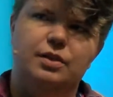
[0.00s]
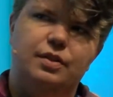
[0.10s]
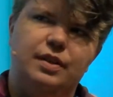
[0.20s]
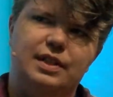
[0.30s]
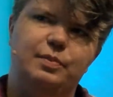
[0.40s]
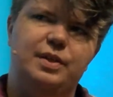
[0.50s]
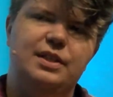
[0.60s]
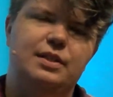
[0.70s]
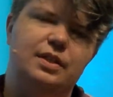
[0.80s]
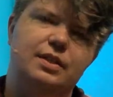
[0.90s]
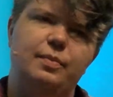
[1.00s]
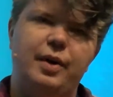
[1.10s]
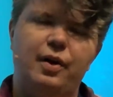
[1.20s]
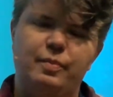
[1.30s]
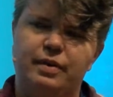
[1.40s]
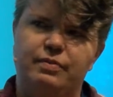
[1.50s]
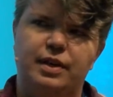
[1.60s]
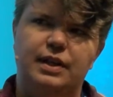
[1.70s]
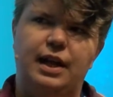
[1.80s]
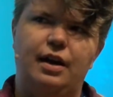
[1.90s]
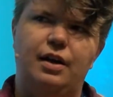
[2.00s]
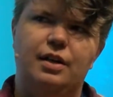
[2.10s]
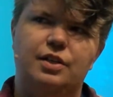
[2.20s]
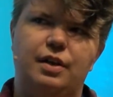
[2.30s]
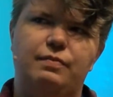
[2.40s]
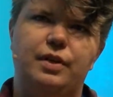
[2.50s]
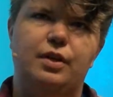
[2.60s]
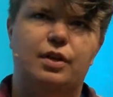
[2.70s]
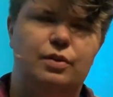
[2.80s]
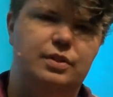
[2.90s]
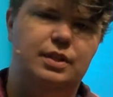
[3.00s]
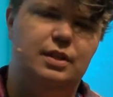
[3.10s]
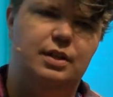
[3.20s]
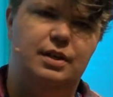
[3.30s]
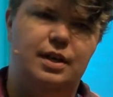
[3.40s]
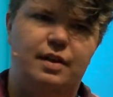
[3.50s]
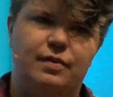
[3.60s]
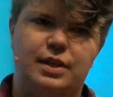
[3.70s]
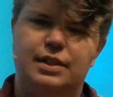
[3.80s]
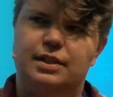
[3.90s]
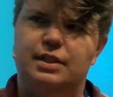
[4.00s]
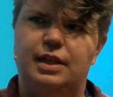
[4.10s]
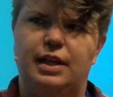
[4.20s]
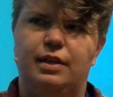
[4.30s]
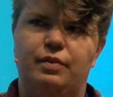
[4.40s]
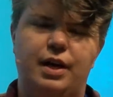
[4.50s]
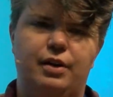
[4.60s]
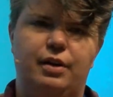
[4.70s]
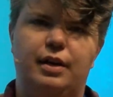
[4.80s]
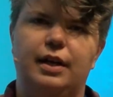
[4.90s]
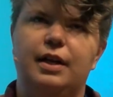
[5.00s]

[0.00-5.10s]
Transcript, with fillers: So this piece is about my friend Kara Scheffler, who's a novelist and writer,